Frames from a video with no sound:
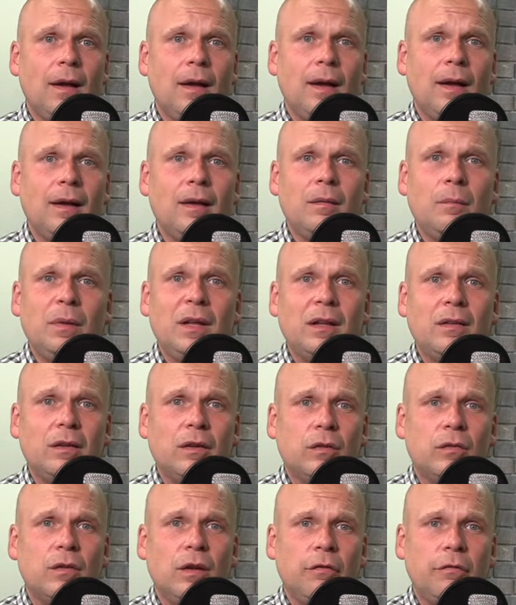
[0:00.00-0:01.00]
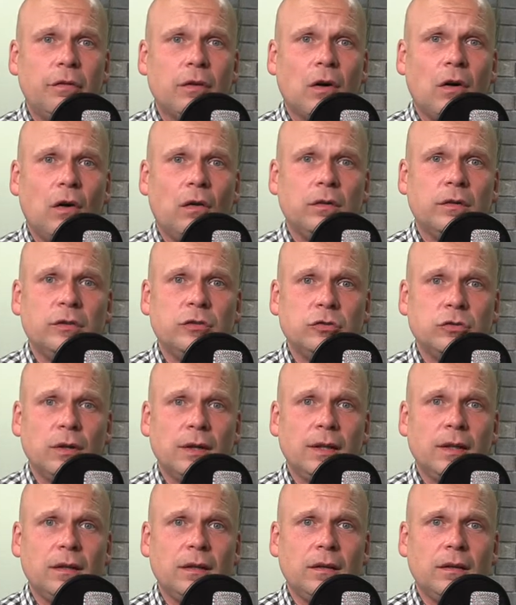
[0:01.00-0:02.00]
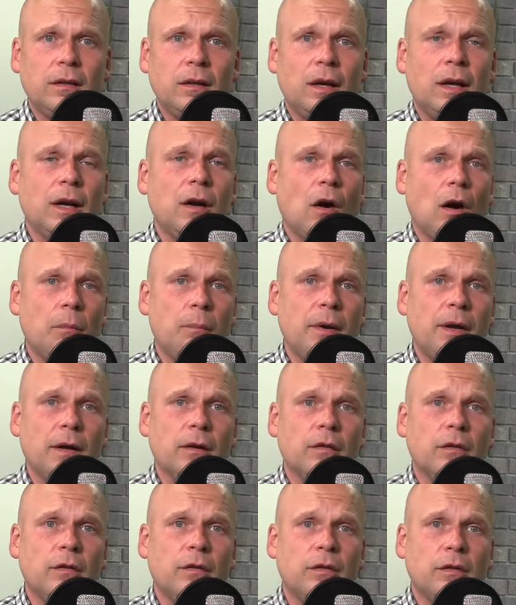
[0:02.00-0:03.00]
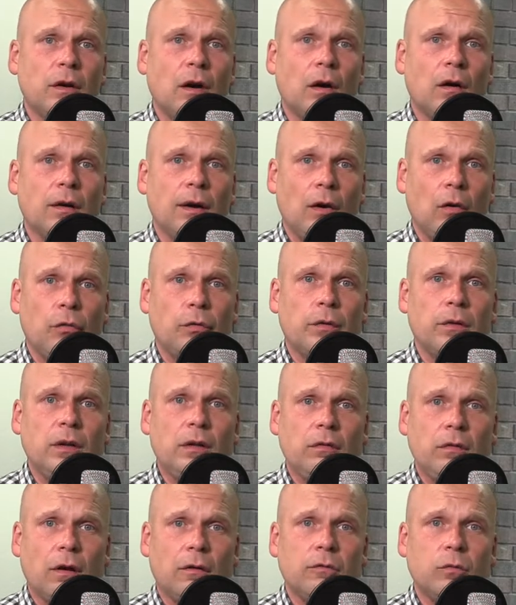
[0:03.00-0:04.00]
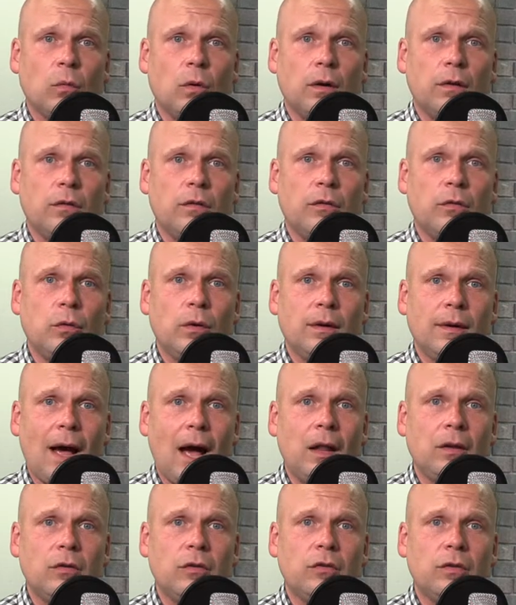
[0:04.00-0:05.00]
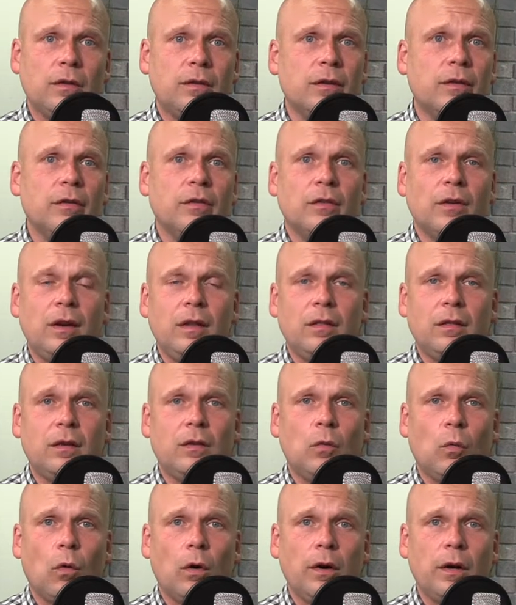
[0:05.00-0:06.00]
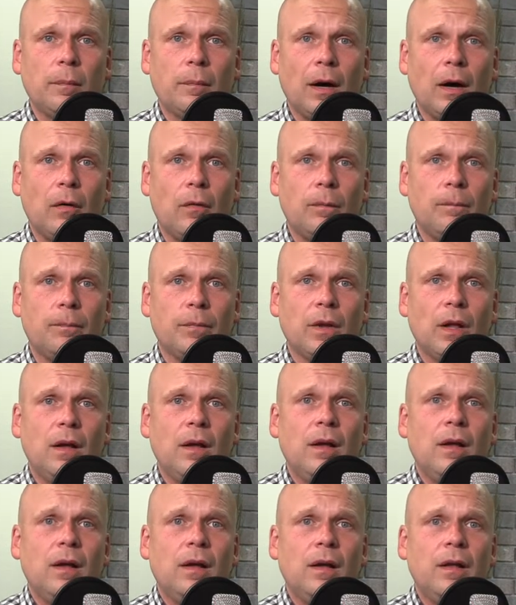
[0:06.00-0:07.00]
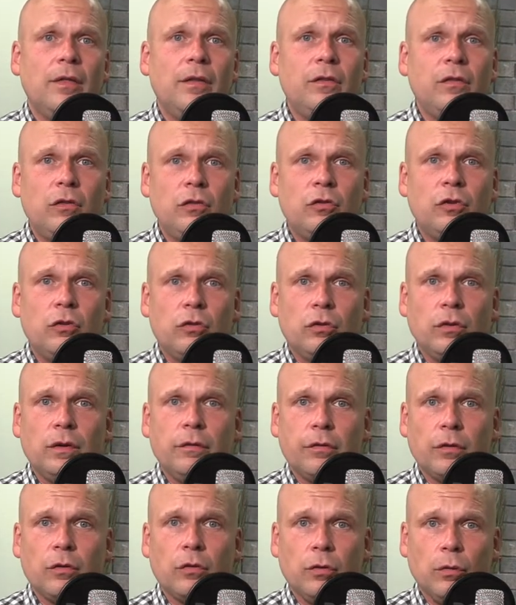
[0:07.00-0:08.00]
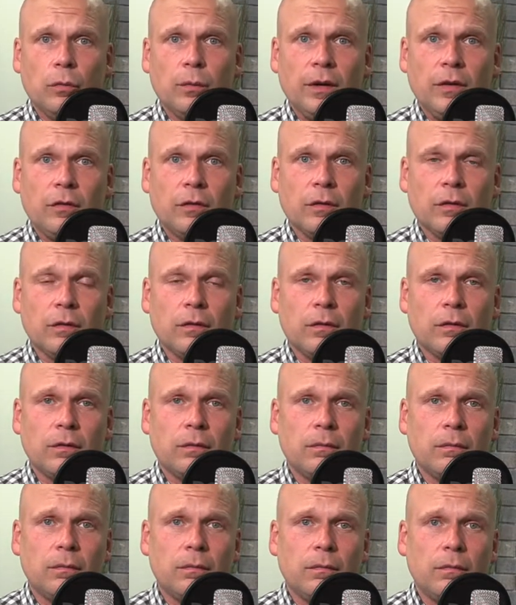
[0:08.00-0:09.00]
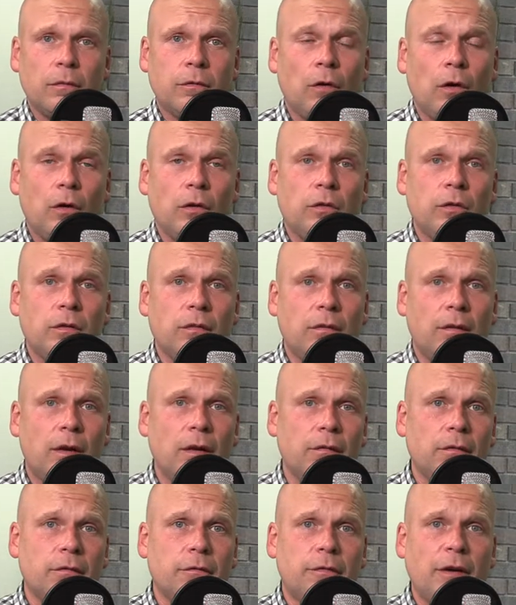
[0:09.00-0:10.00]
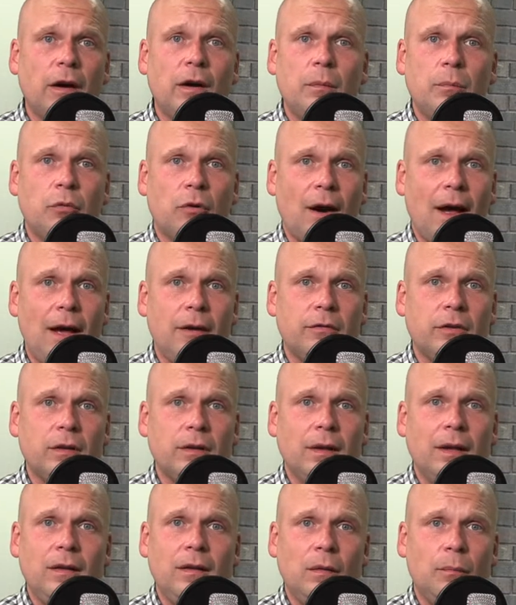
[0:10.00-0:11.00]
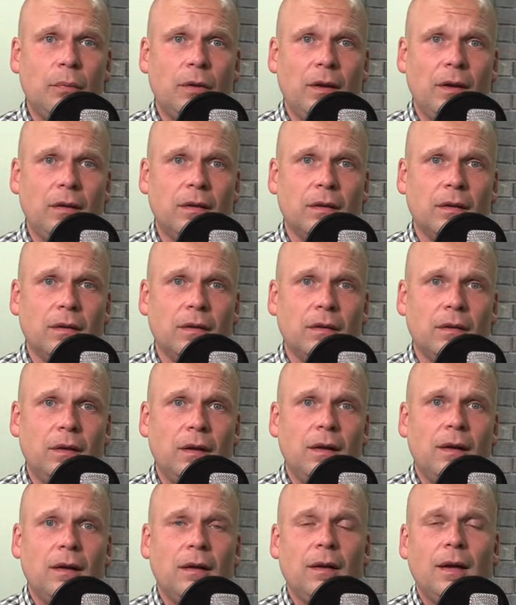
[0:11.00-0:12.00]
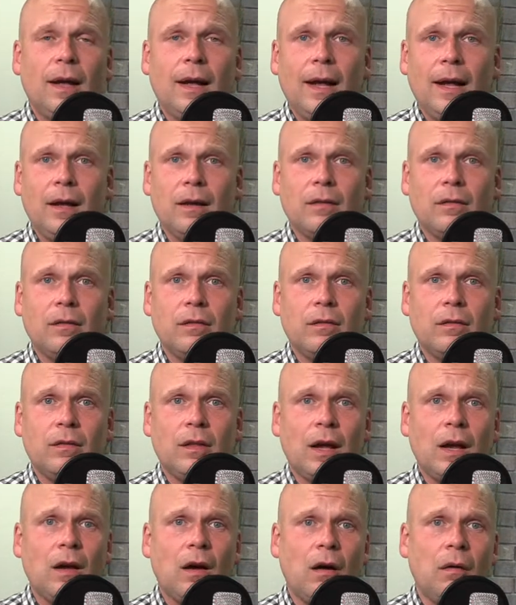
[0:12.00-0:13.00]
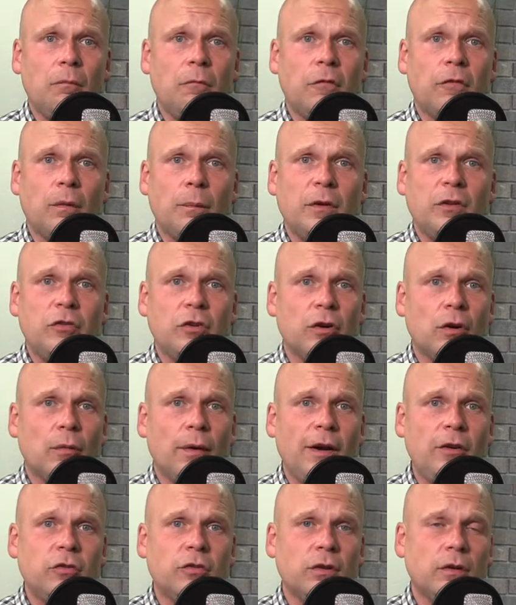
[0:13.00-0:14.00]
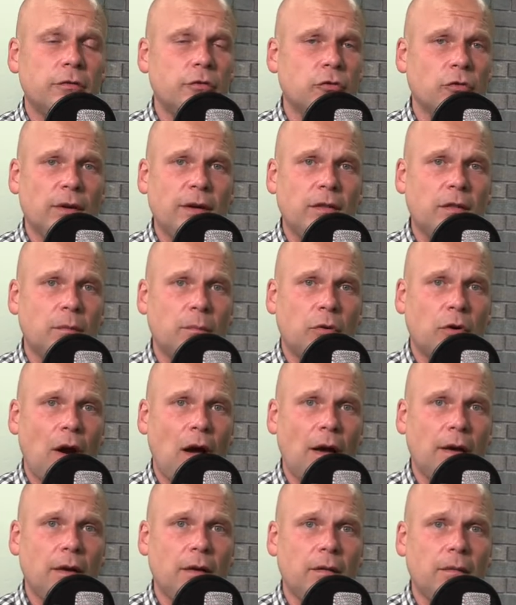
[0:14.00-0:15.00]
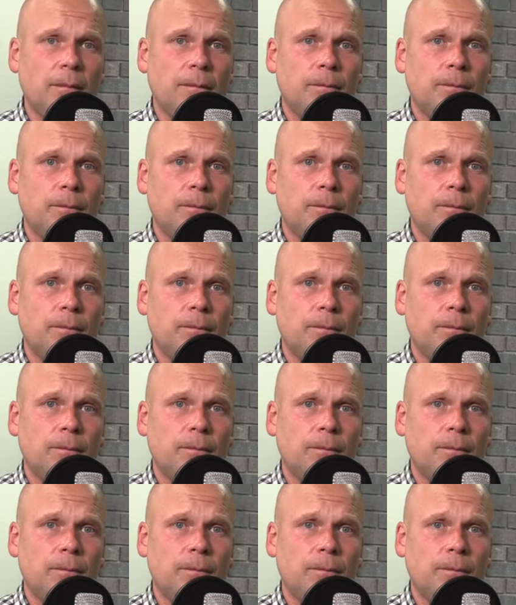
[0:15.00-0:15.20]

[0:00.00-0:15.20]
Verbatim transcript: It can be a little difficult and tricky getting our parents and our elderly loved ones to acknowledge that there is anything to worry about. This is usually for two reasons. First, they're very private, independent, and they come from a generation of strength and pride.